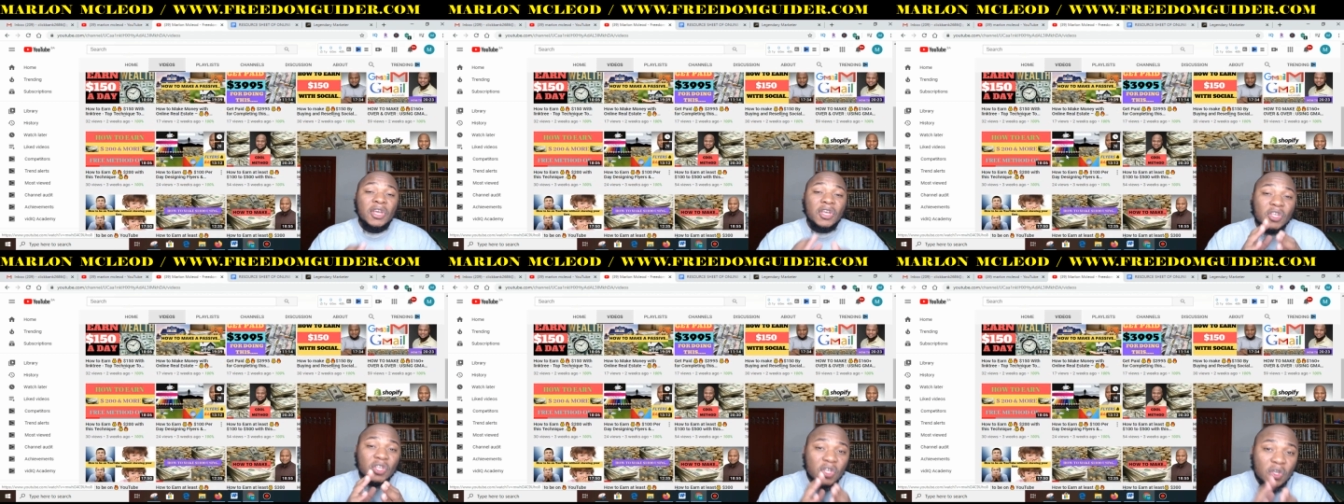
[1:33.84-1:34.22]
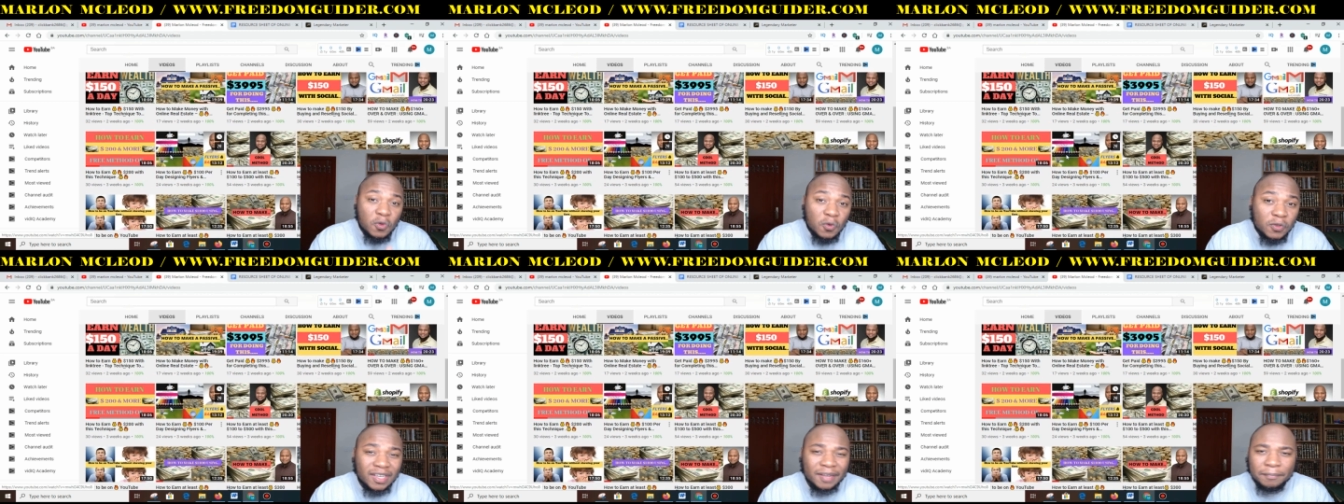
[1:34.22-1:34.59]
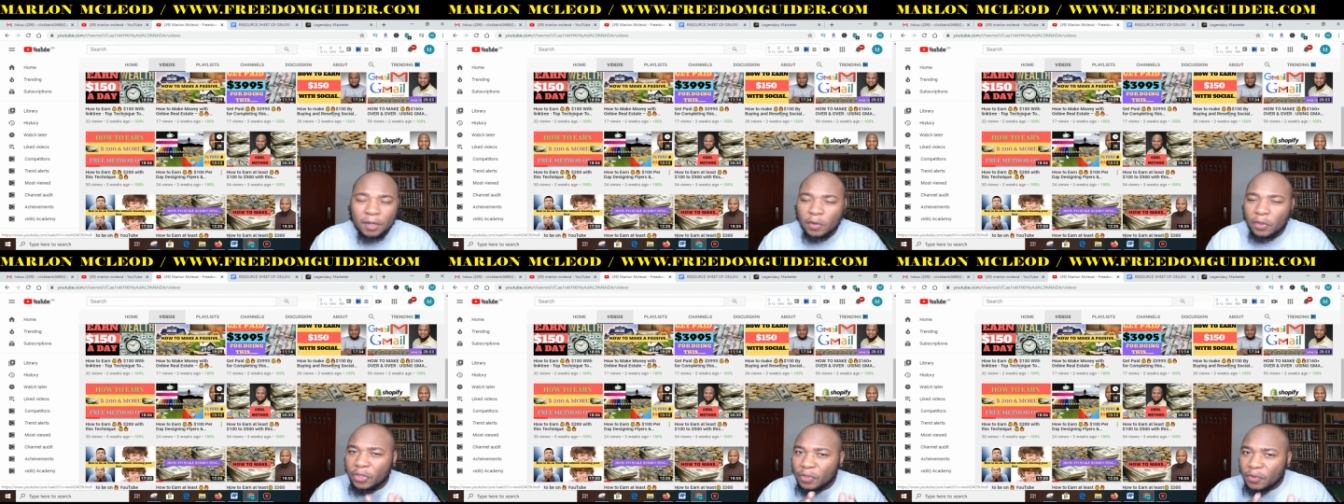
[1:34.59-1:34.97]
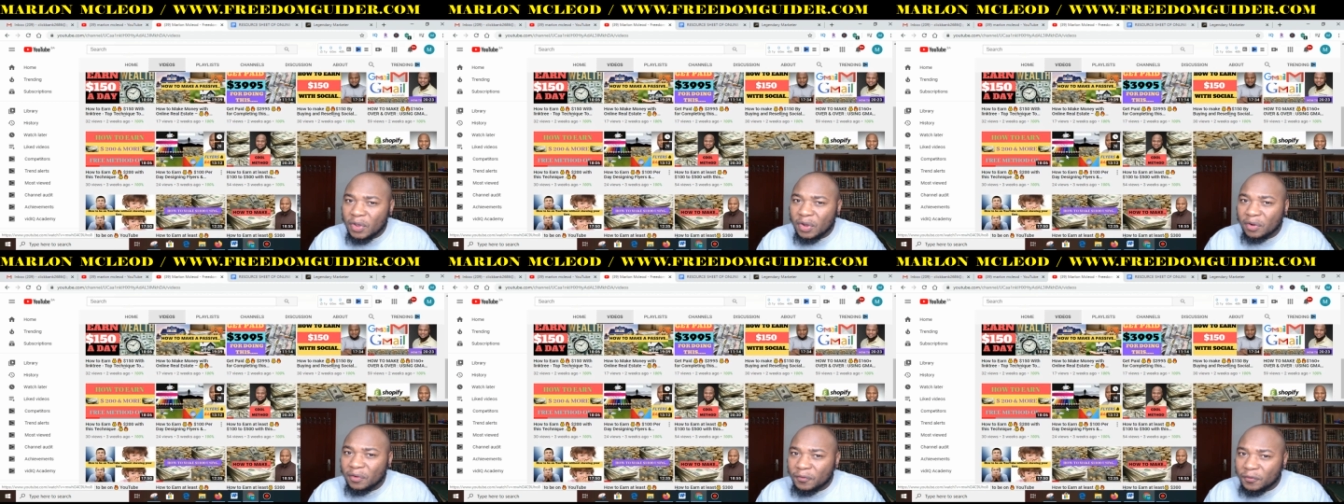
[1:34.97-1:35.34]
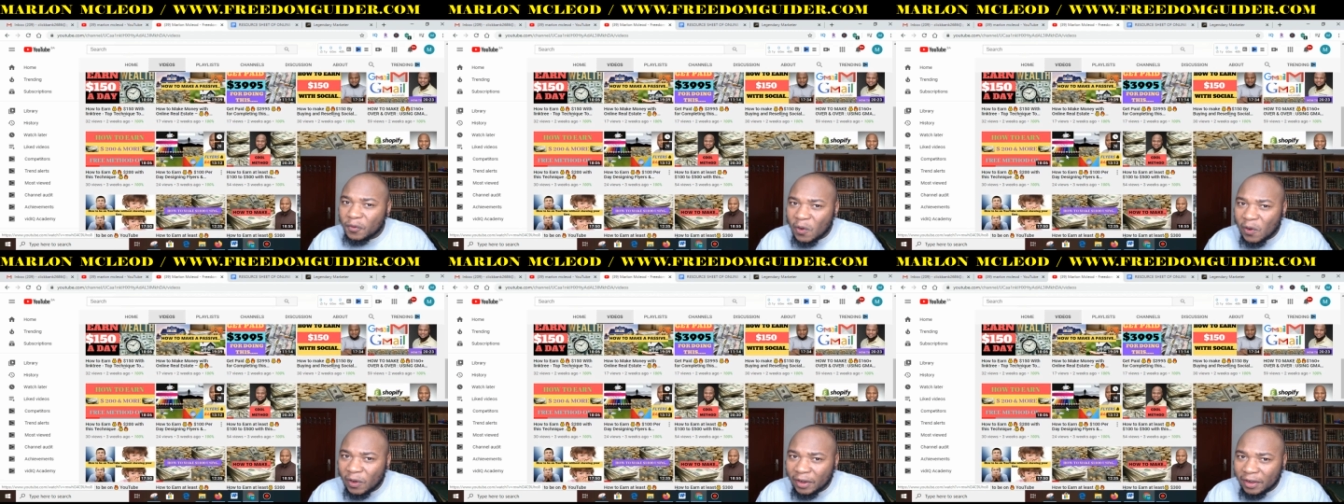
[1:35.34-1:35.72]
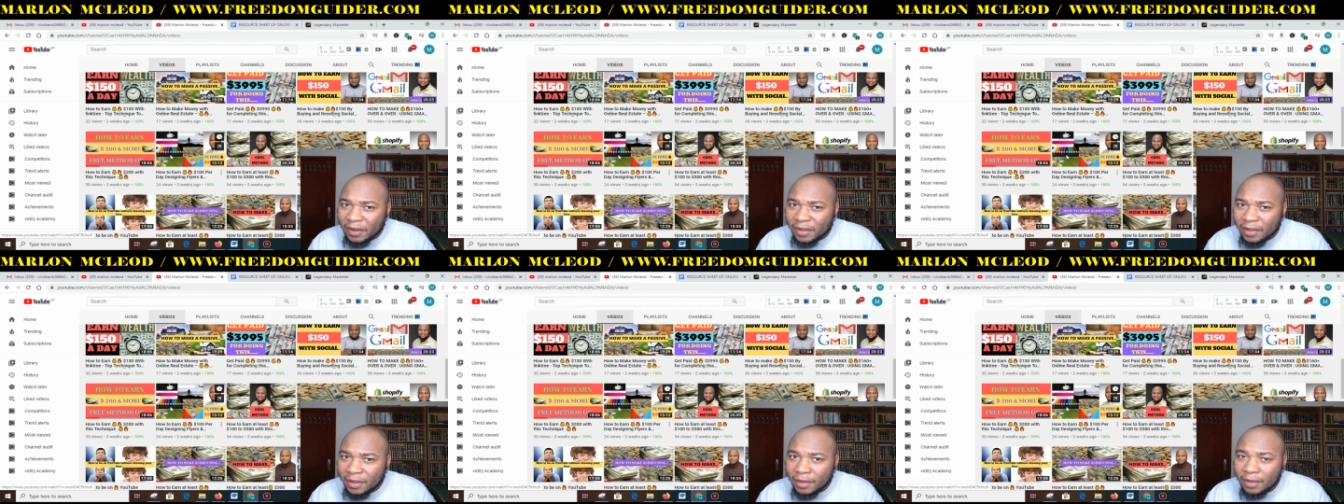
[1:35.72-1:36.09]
Use about 3 or 4